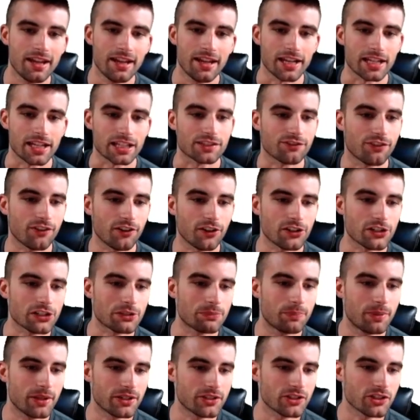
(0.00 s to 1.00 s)
As far as
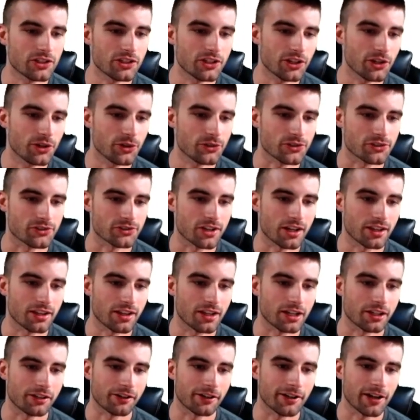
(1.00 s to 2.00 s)
pitching goes, there's not a
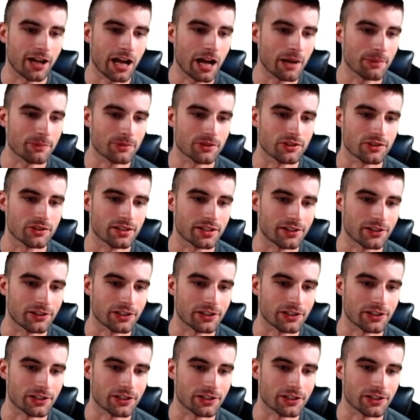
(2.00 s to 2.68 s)
lot of great options here.